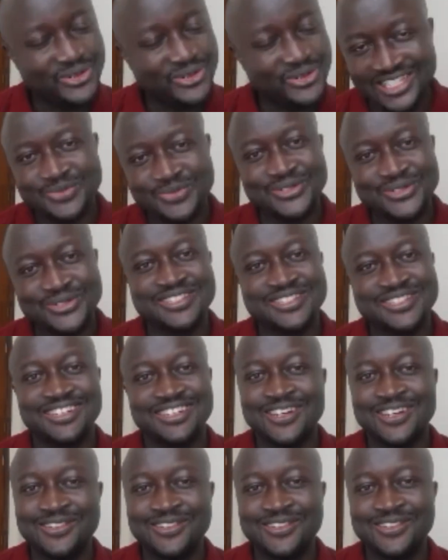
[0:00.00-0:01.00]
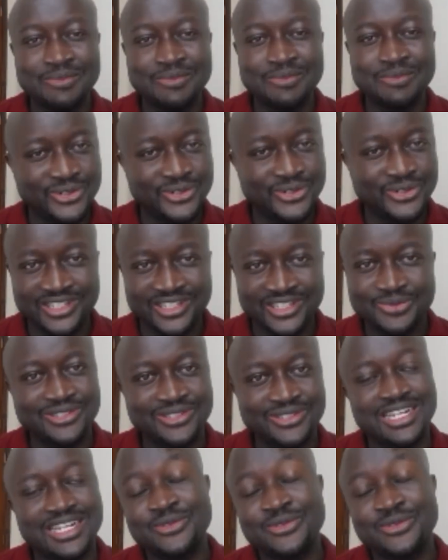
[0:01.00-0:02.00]
the spot. Now let me put on the
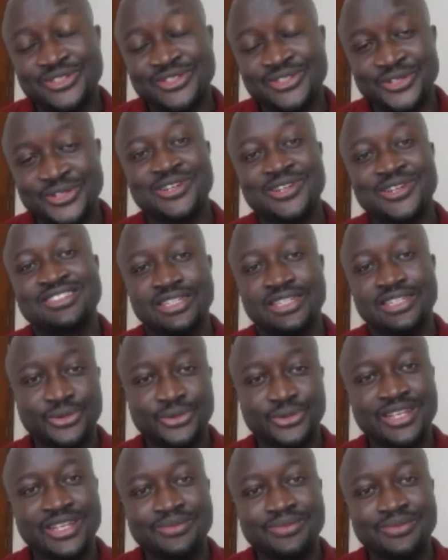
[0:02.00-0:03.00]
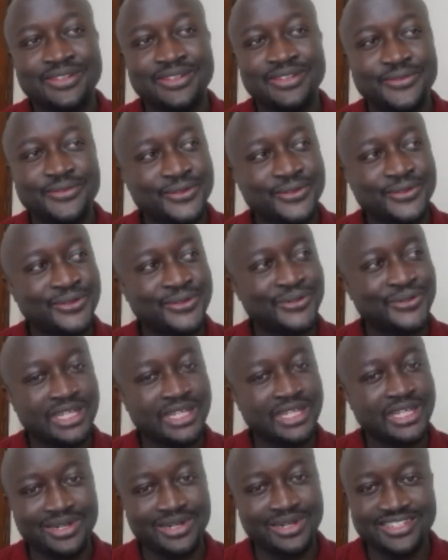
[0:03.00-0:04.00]
spot. I'm using you as the man for the
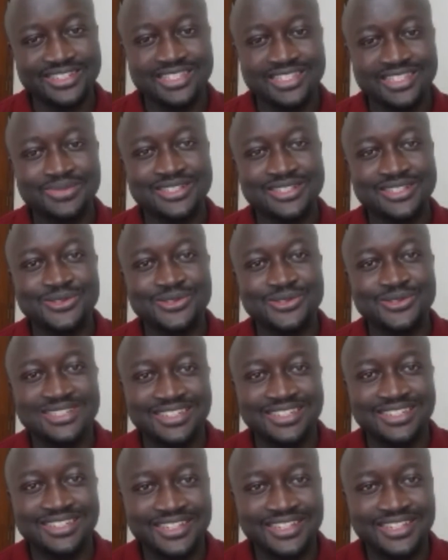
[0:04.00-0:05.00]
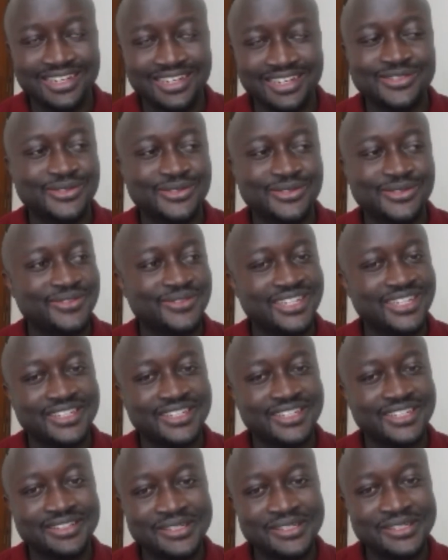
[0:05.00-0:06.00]
participants who attended the class on
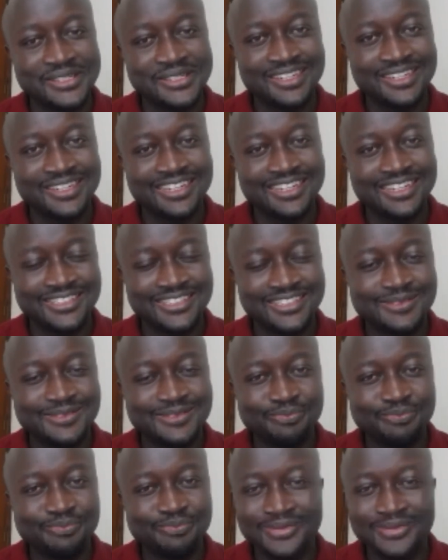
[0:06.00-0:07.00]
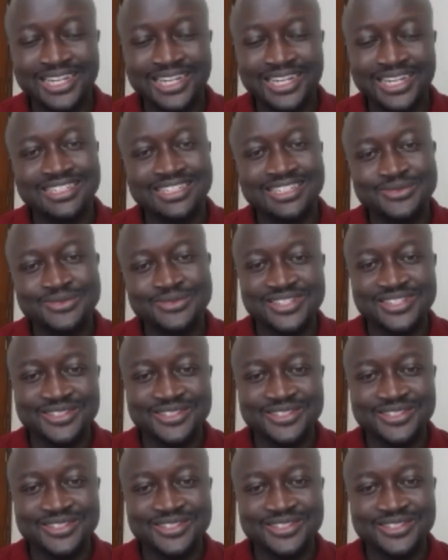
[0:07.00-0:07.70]
Friday. Make an I'm attempt to be.